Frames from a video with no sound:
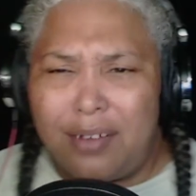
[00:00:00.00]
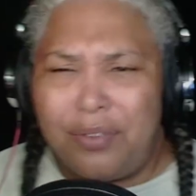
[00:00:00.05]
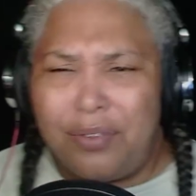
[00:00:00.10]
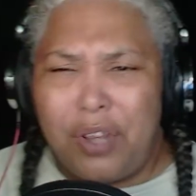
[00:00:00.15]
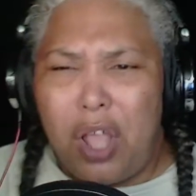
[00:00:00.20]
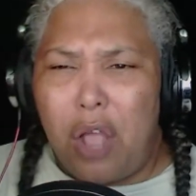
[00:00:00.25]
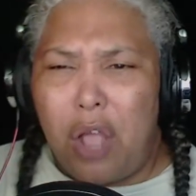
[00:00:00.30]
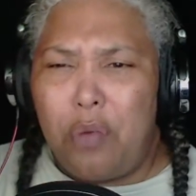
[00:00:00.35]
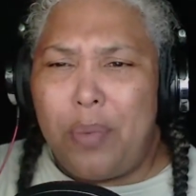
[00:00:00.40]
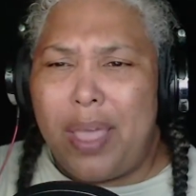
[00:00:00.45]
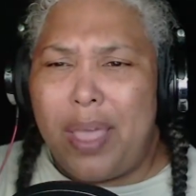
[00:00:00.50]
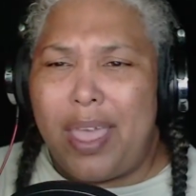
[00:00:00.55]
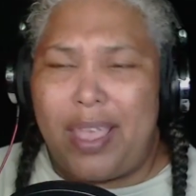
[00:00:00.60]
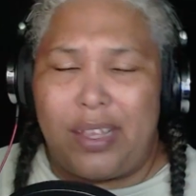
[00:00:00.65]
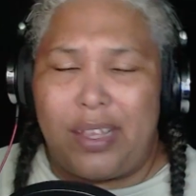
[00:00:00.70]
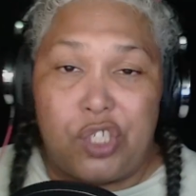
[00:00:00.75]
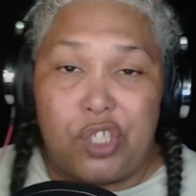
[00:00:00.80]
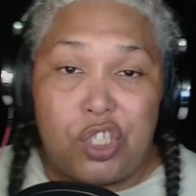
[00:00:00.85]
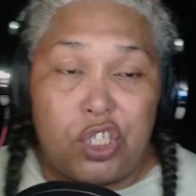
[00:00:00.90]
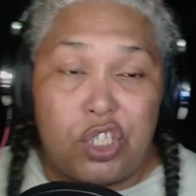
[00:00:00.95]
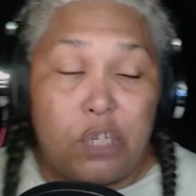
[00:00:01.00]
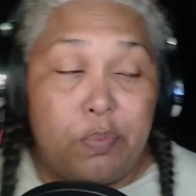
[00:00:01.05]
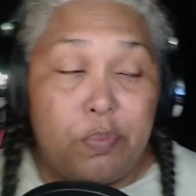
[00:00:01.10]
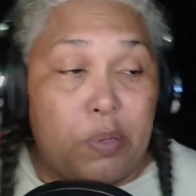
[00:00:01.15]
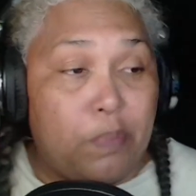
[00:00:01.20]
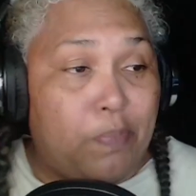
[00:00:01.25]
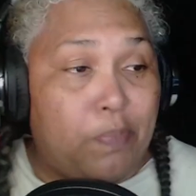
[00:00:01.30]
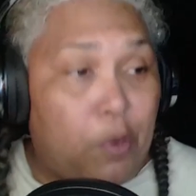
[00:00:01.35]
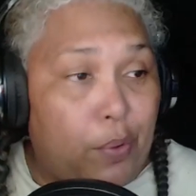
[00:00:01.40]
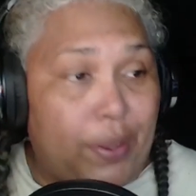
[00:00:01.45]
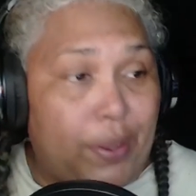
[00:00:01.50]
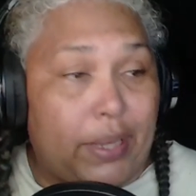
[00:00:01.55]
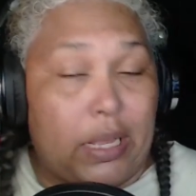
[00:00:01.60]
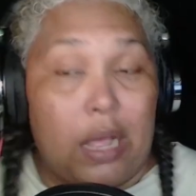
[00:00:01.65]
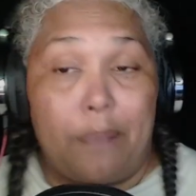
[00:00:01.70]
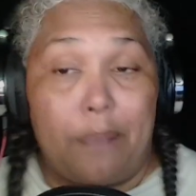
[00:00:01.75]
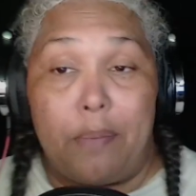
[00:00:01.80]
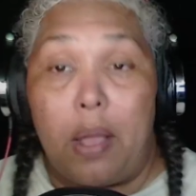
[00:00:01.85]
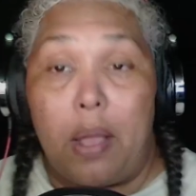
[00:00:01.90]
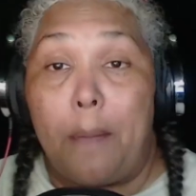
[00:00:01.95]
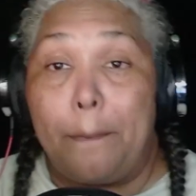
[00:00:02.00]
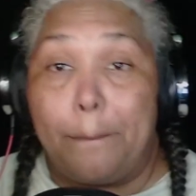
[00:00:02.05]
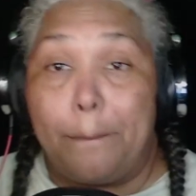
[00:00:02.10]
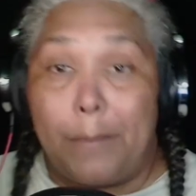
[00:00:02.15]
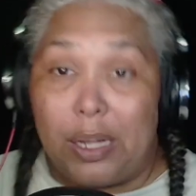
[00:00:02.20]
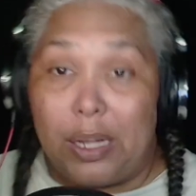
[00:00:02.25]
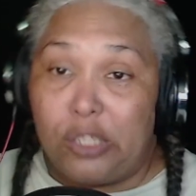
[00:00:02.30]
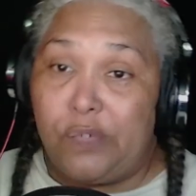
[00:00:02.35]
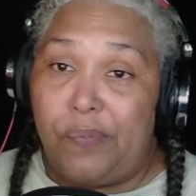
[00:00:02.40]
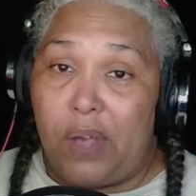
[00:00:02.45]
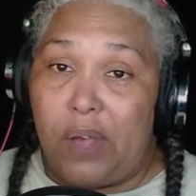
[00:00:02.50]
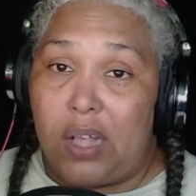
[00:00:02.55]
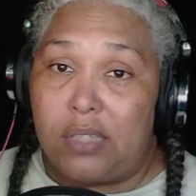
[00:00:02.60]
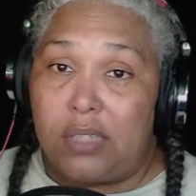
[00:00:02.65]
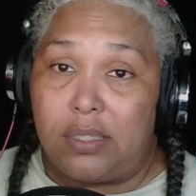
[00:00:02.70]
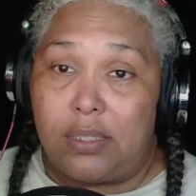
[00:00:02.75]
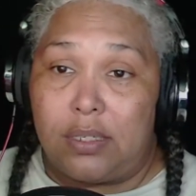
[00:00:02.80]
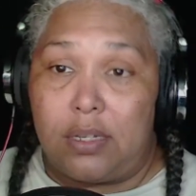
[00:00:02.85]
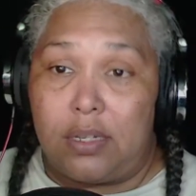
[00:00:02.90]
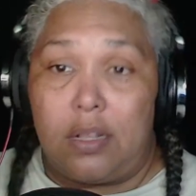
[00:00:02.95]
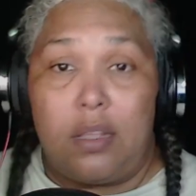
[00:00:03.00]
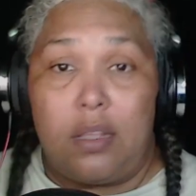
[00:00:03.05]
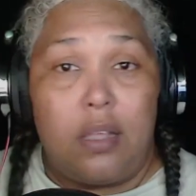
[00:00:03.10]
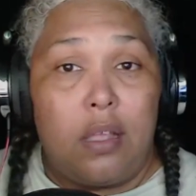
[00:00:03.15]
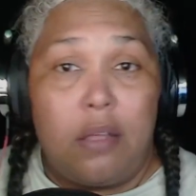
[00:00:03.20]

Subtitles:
No way. She should be blowing up much faster.